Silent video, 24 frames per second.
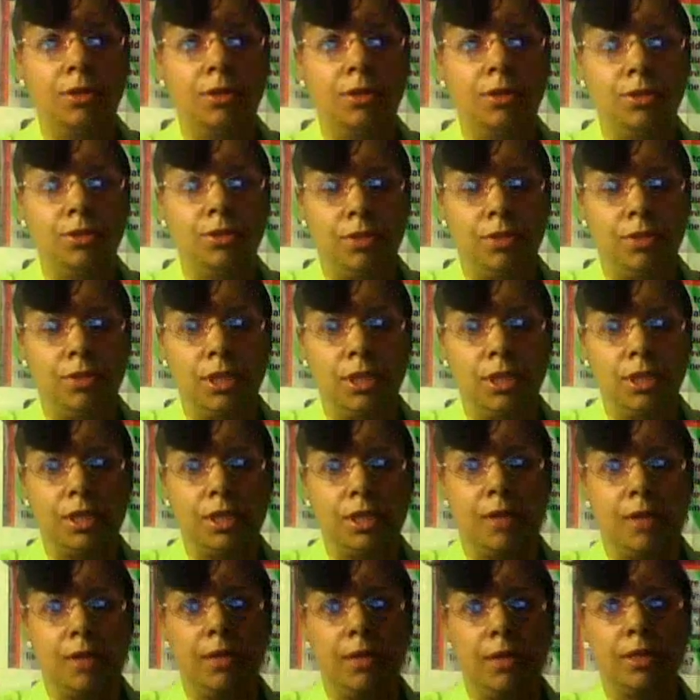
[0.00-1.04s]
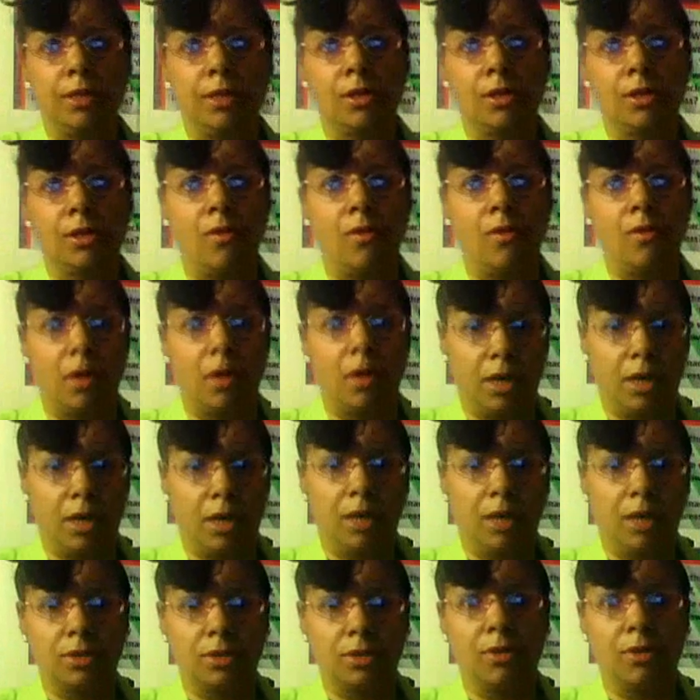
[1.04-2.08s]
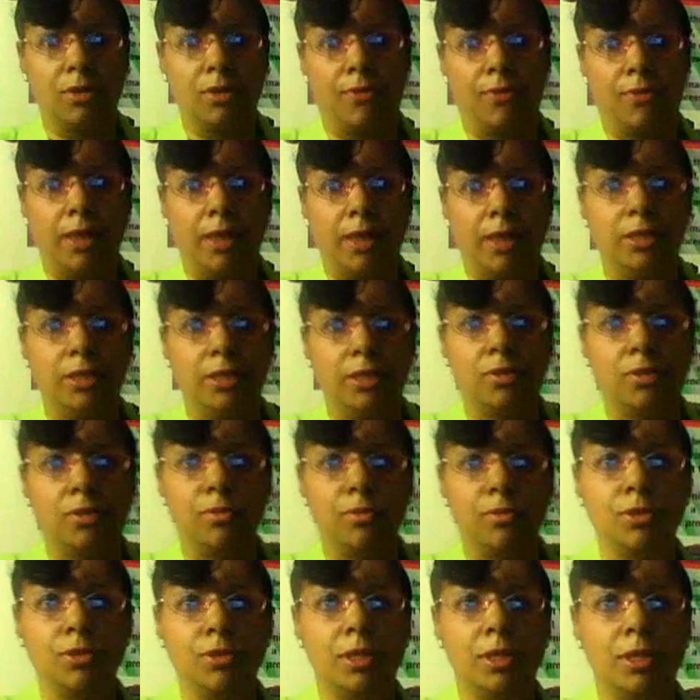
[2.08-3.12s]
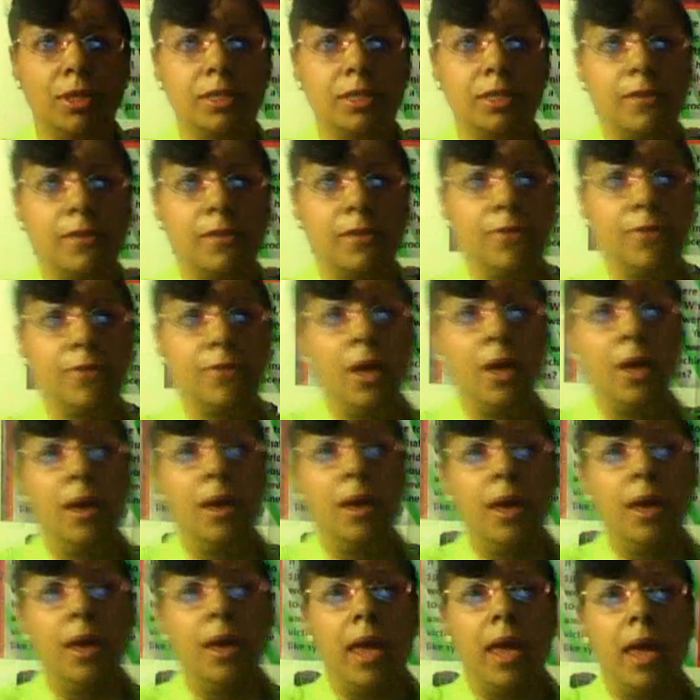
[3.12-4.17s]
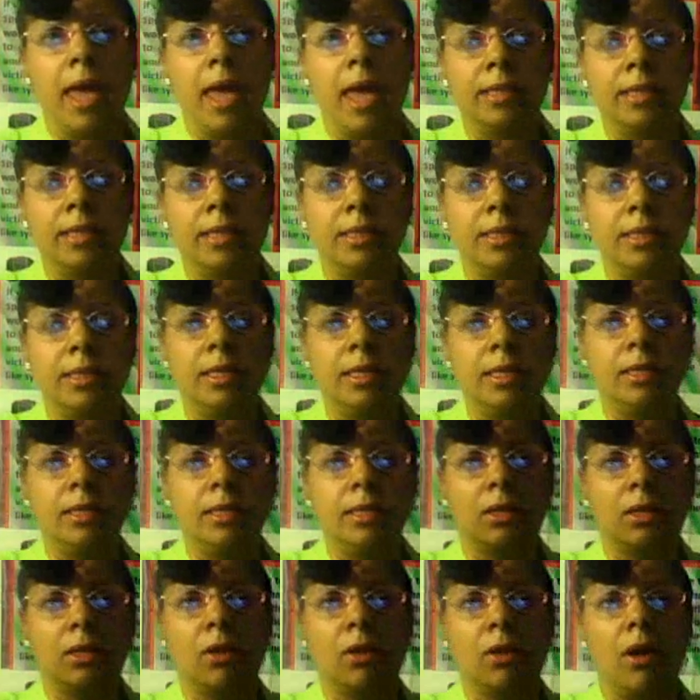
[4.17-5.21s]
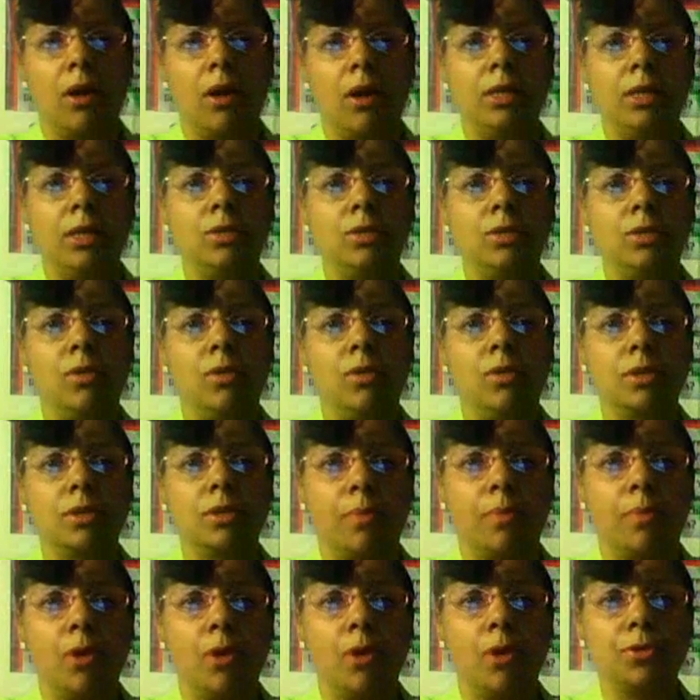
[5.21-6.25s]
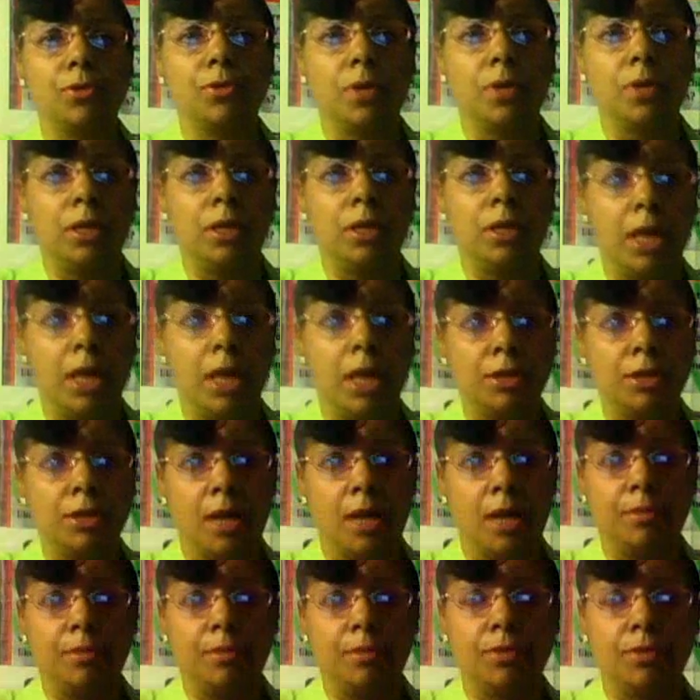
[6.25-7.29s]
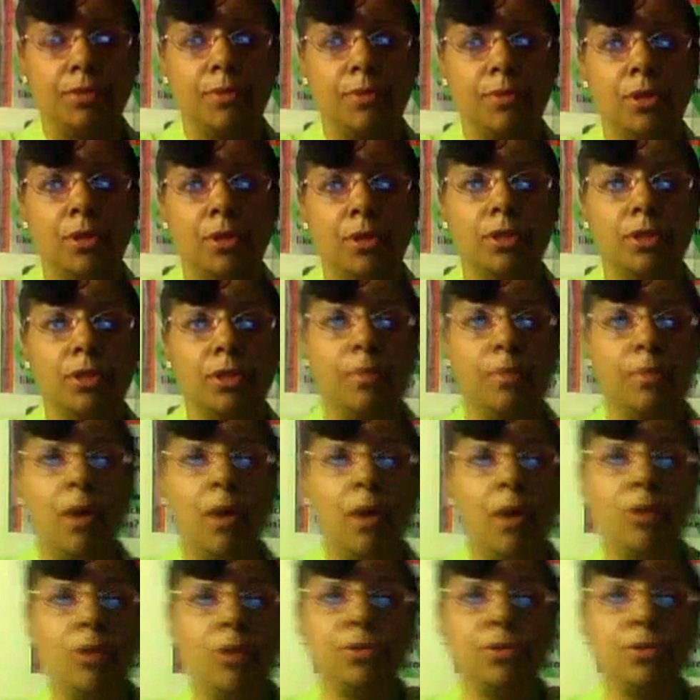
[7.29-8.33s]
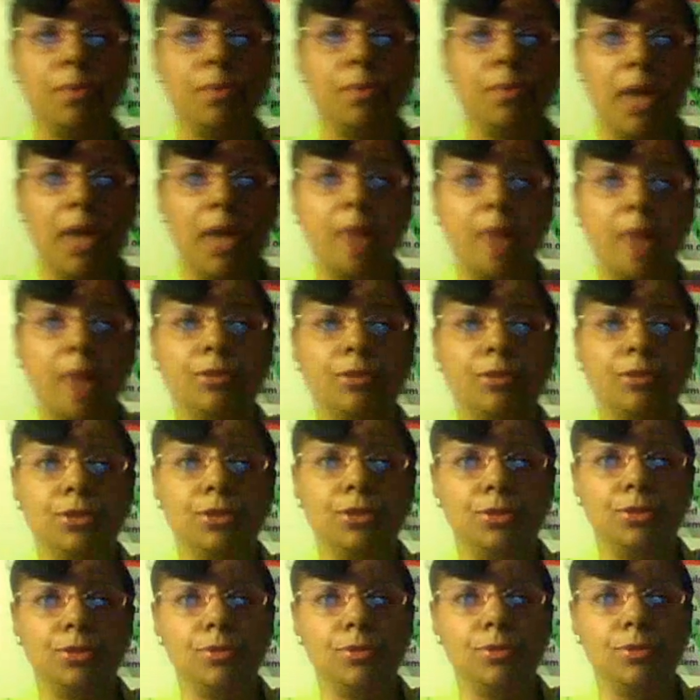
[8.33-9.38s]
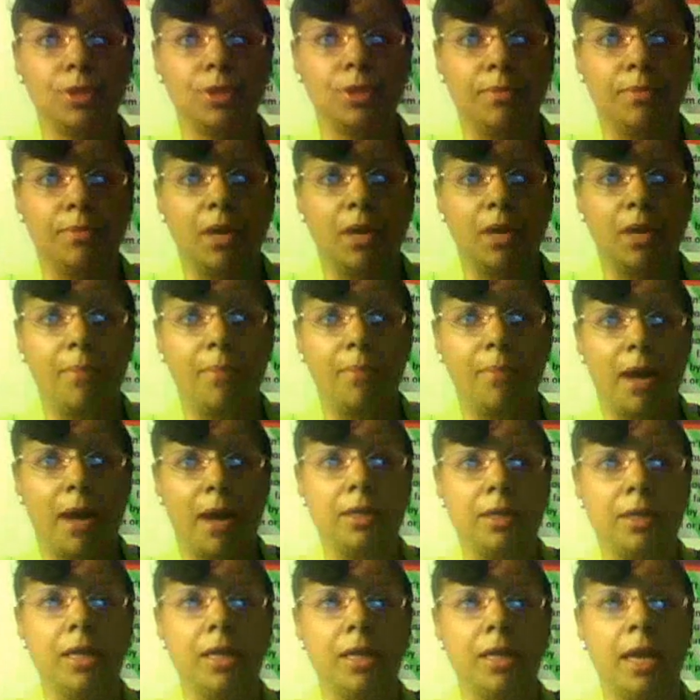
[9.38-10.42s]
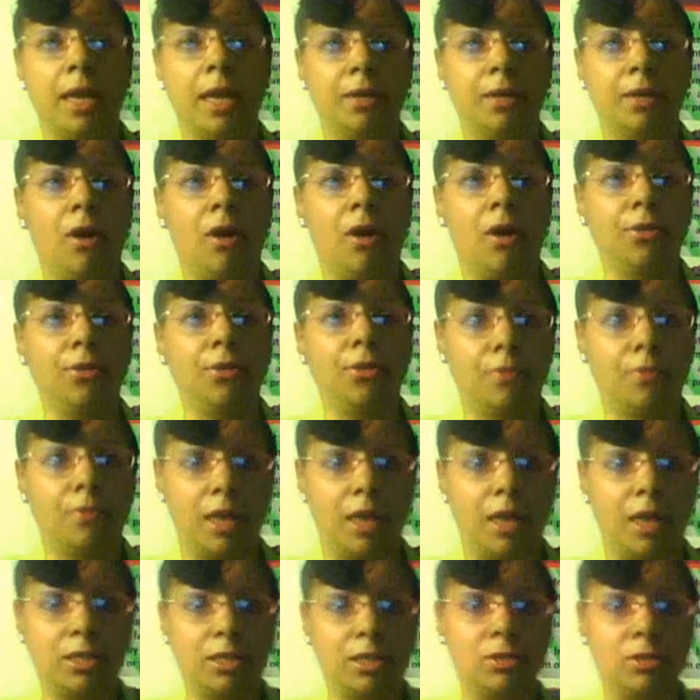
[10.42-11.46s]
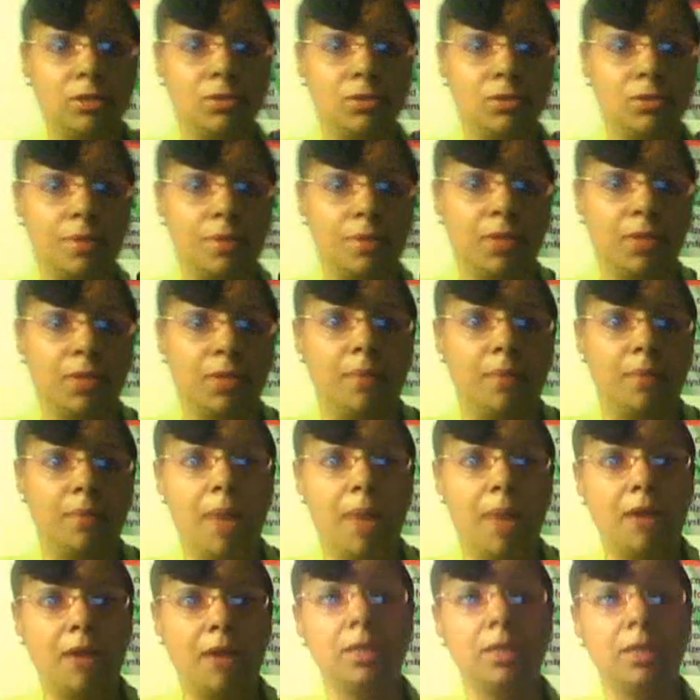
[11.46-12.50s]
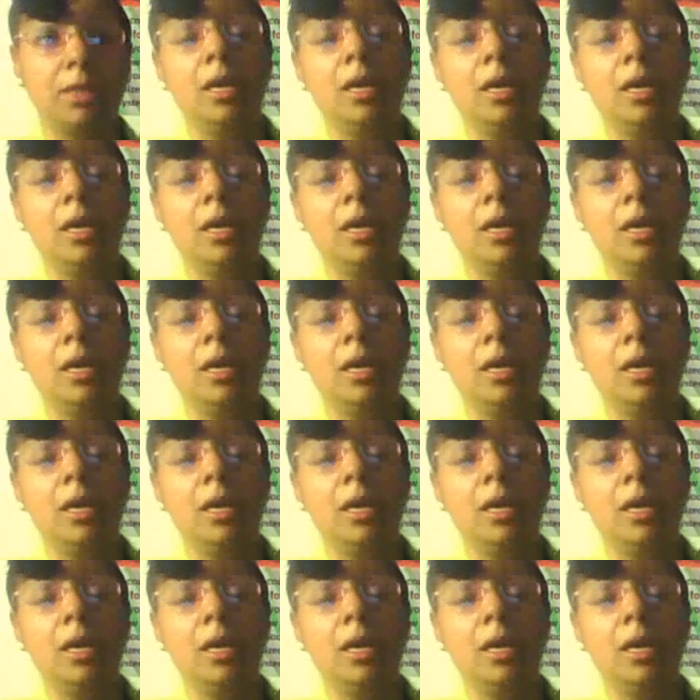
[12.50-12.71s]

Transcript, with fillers: the judiciary, and so on. A certified distribution list of entities, authorities who are supposed, in their job description, are supposed to be able to do something about it and authorized to do something about it,